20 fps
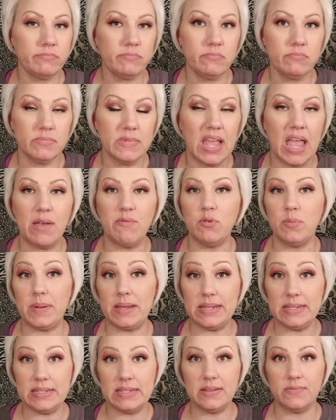Everybody's
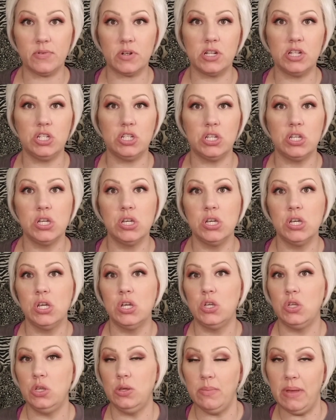different.
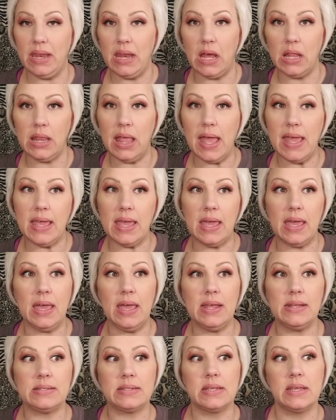You may not like
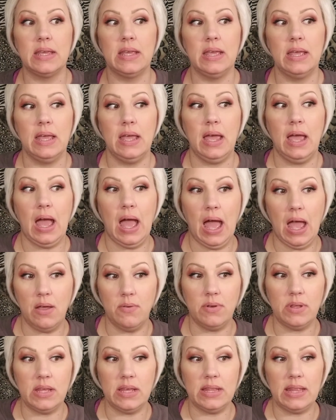it. I
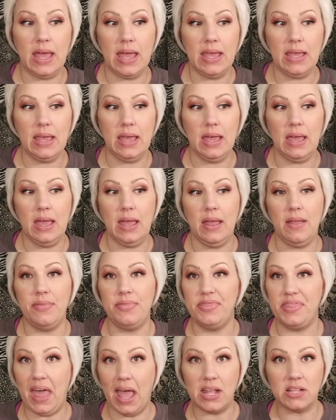really like it.
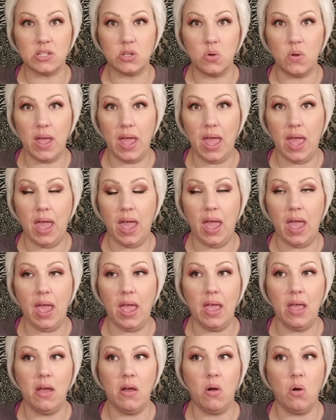That's
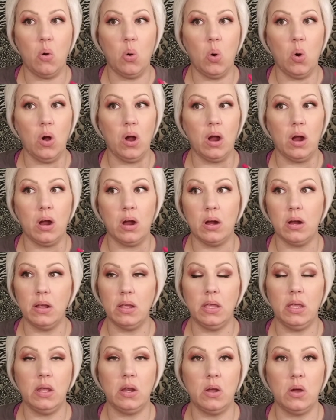okay. Or, you
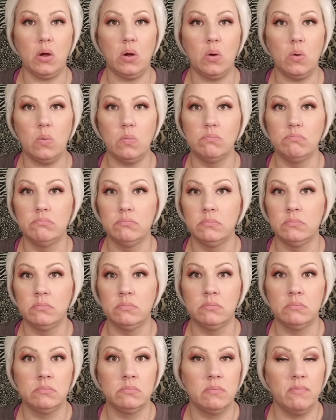know,
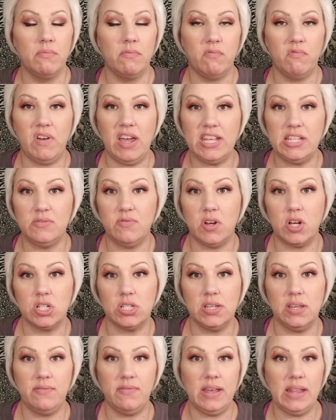vice versa.
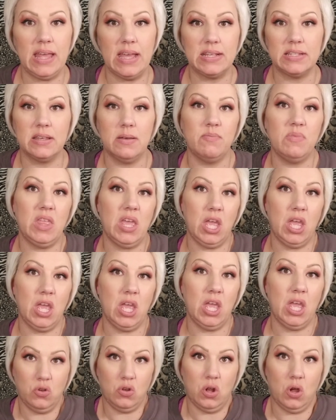If I like something,
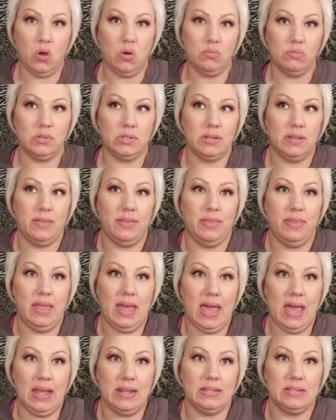you don't.
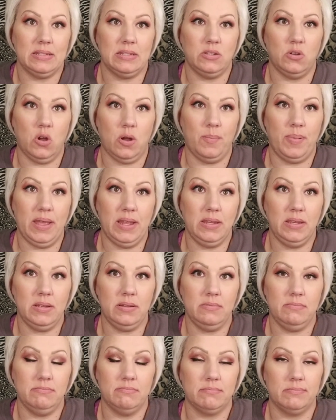That's your opinion.
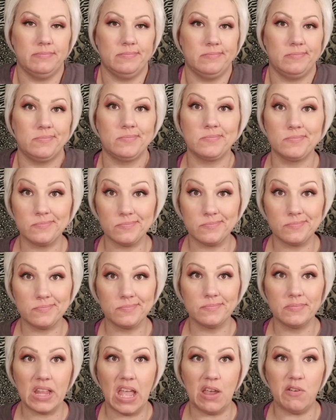
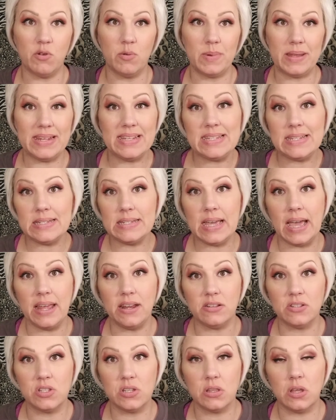Everybody's entitled
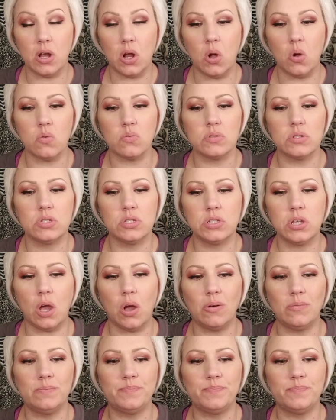to their own. So,